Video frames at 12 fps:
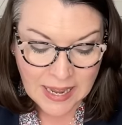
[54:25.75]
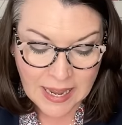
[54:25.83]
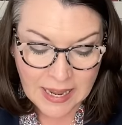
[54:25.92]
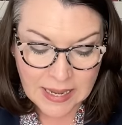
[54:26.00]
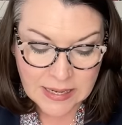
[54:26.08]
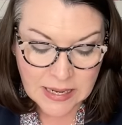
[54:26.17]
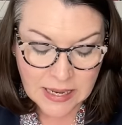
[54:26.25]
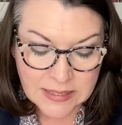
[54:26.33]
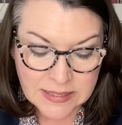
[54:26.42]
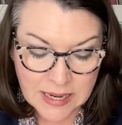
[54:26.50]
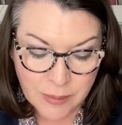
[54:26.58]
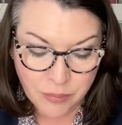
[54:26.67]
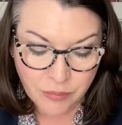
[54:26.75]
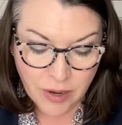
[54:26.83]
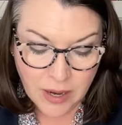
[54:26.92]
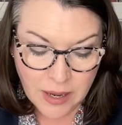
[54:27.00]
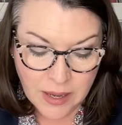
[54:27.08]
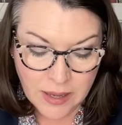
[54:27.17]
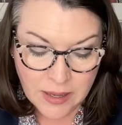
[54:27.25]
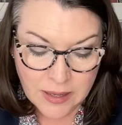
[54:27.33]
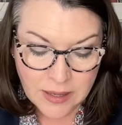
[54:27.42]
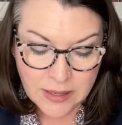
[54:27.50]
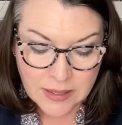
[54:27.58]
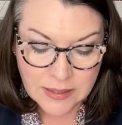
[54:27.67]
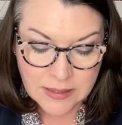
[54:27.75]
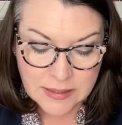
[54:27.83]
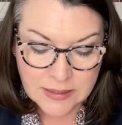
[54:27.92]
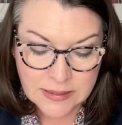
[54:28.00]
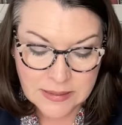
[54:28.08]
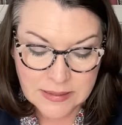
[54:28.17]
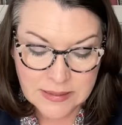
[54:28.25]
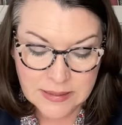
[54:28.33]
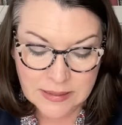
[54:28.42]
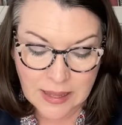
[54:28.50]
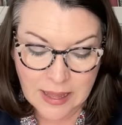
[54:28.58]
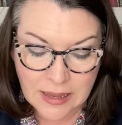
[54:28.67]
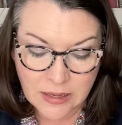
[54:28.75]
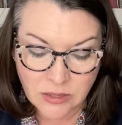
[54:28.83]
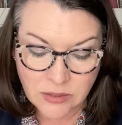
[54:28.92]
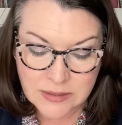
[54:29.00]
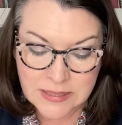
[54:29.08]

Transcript: And Deborah Delisle,